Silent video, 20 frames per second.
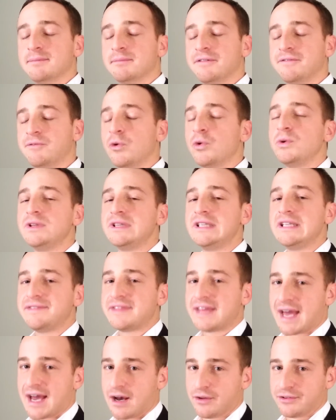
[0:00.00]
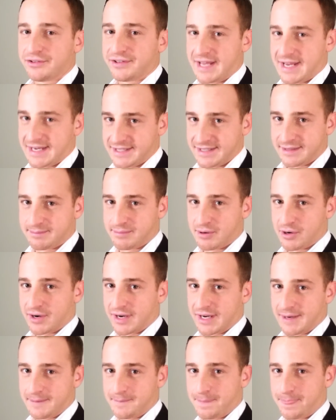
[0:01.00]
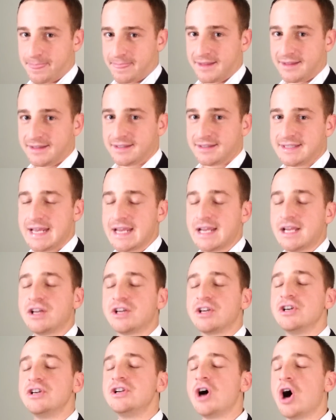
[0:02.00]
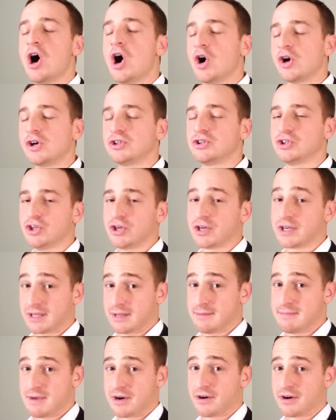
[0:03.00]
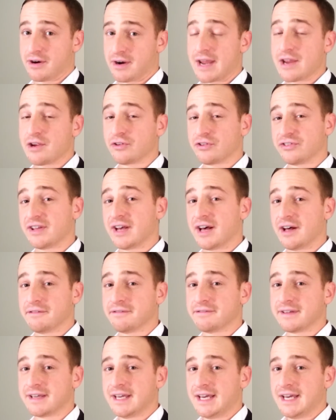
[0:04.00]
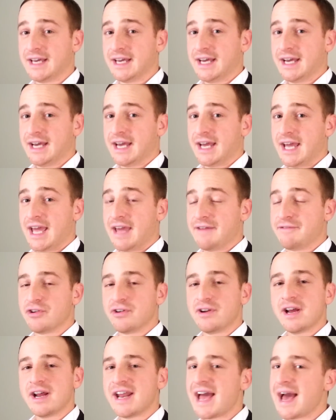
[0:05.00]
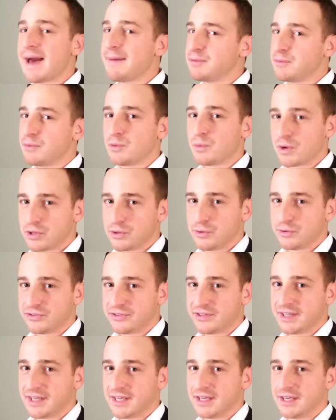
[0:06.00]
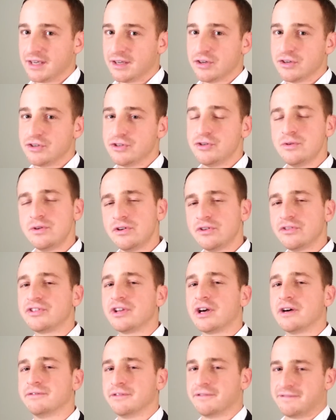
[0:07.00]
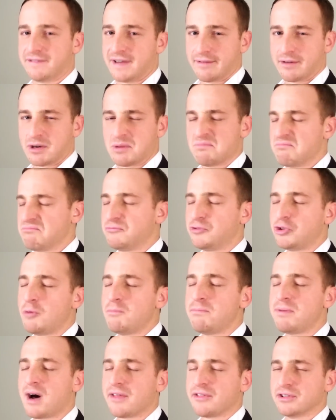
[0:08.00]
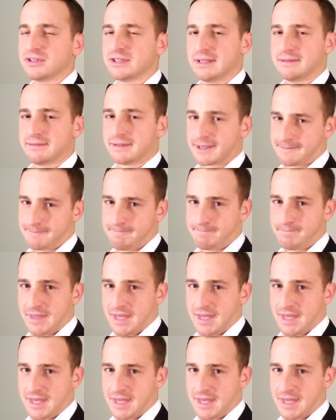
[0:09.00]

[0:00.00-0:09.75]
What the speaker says: Before you leave the house and head to the party, take a good hard look in the mirror at yourself. If you're not happy with what you see, do yourself a favor. Don't bother leaving.